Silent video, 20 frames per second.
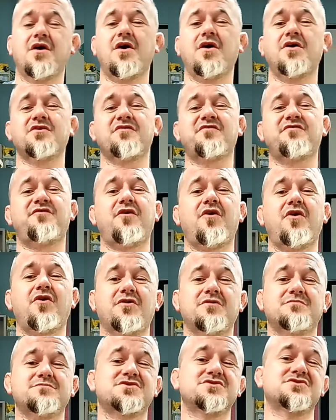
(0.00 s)
on the
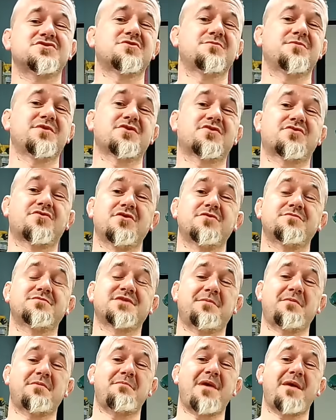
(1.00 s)
forums and some of the
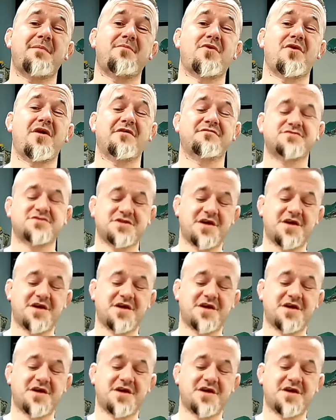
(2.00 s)
groups I'm a member of.